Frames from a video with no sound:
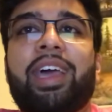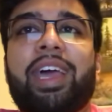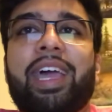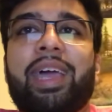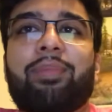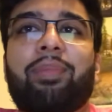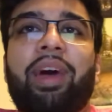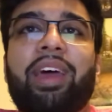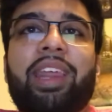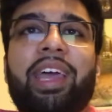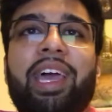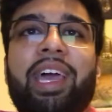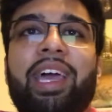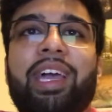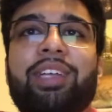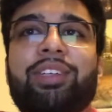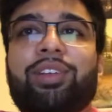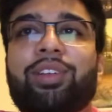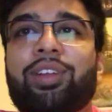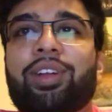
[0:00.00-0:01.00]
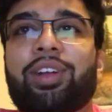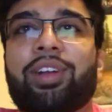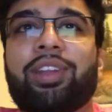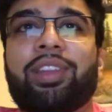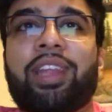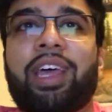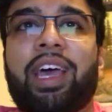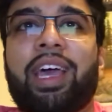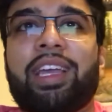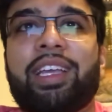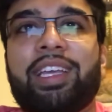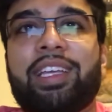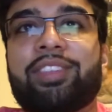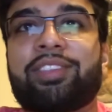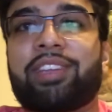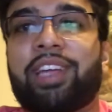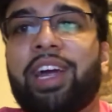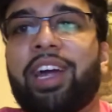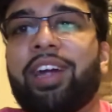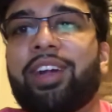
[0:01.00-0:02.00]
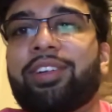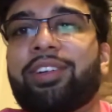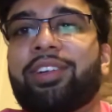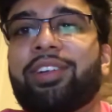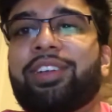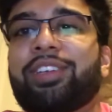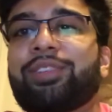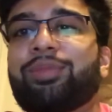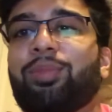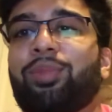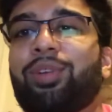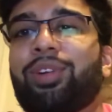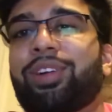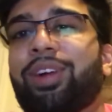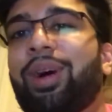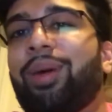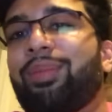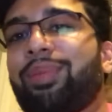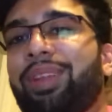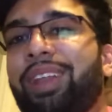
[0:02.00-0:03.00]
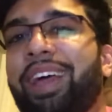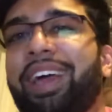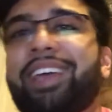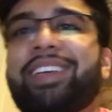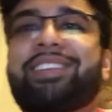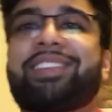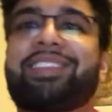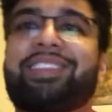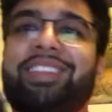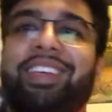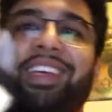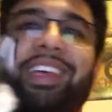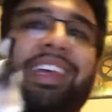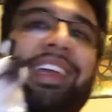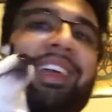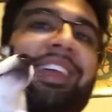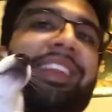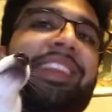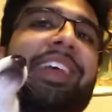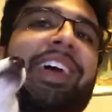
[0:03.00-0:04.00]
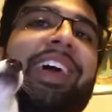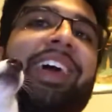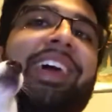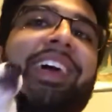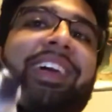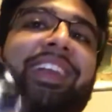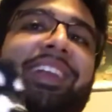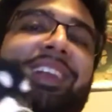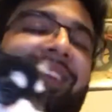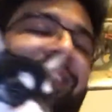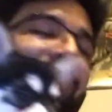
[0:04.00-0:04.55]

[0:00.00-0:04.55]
and by the end, you learn that each character is more complex than